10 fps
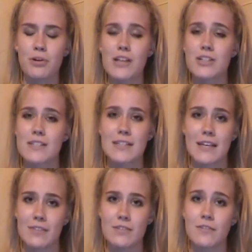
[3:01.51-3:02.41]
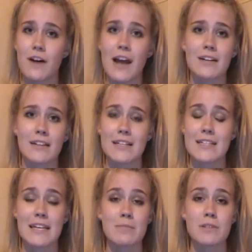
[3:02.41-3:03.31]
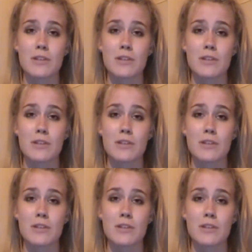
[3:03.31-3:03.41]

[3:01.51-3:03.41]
precious gift finally deemed